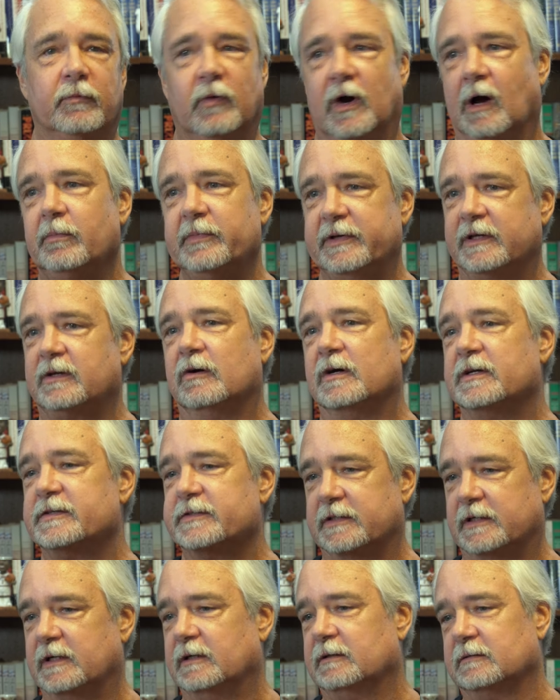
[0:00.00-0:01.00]
Well,
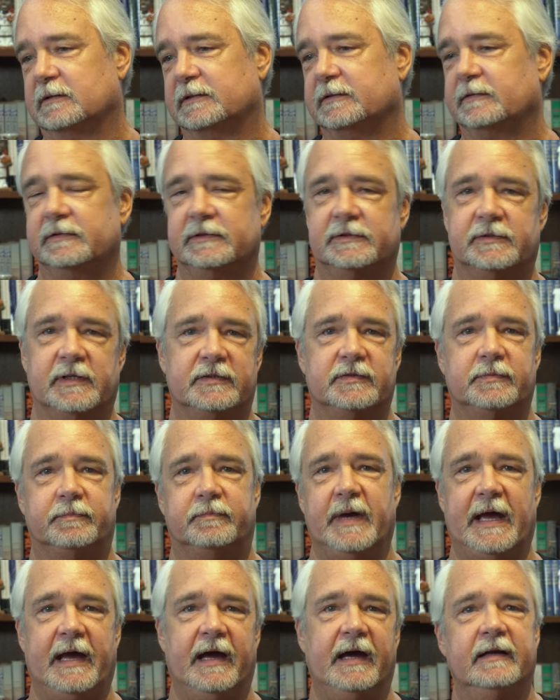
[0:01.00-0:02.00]
because, you know, it's
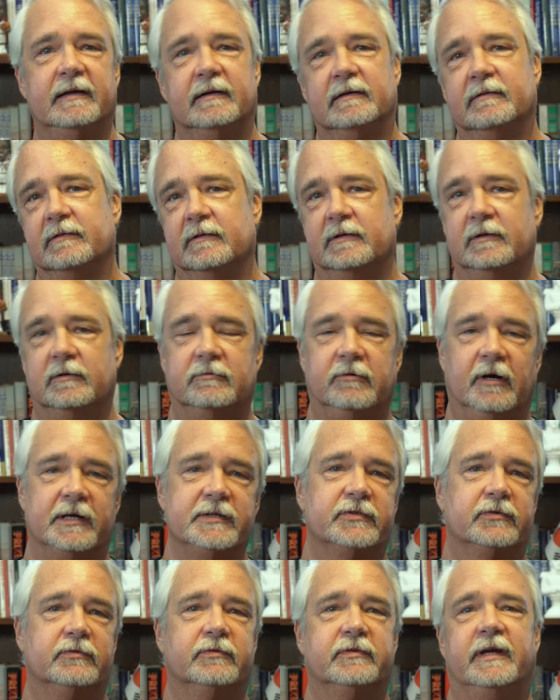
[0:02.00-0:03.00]
bad, and you know,
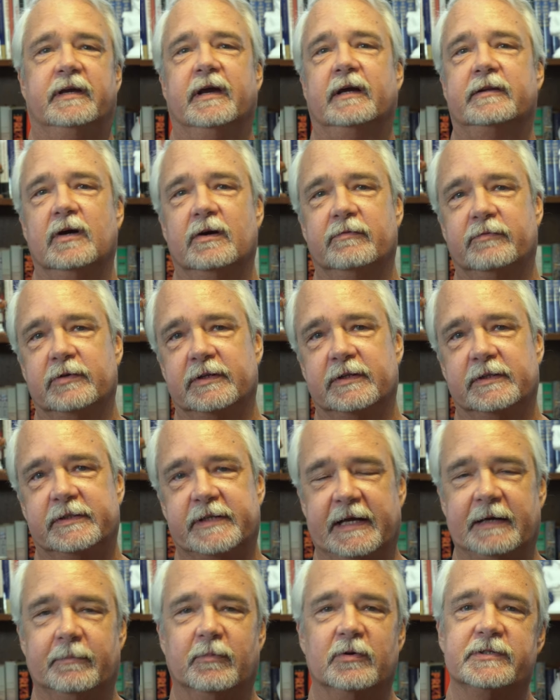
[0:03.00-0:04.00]
Christ kicked over the
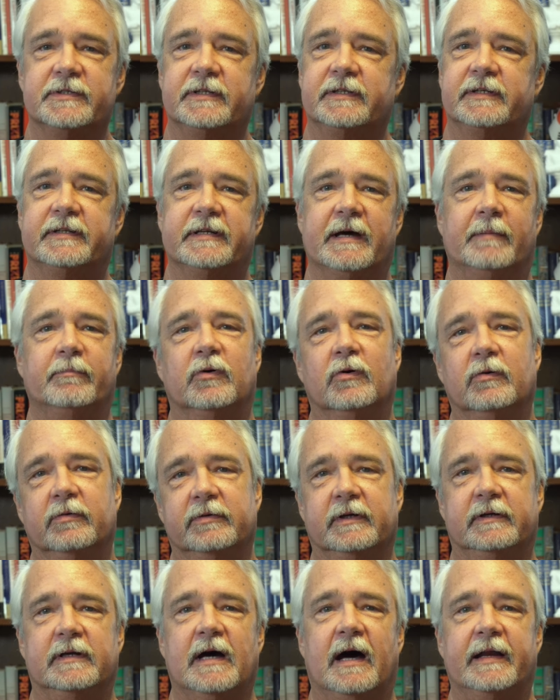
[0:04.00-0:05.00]
tables at the
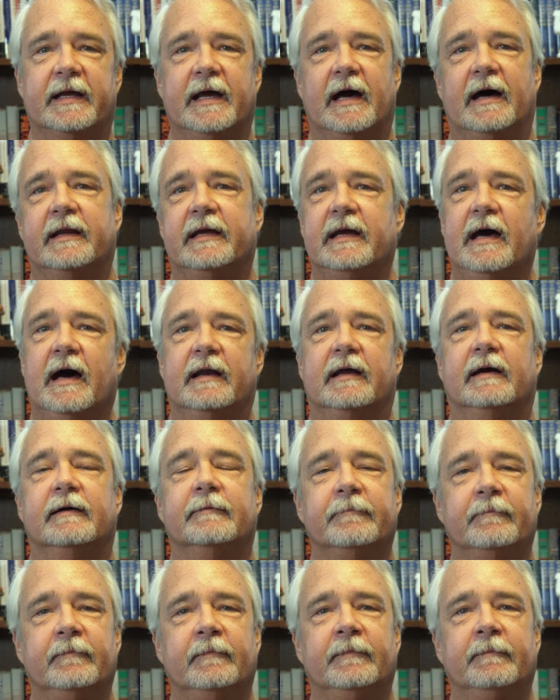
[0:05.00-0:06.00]
temple, yada, yada, yada.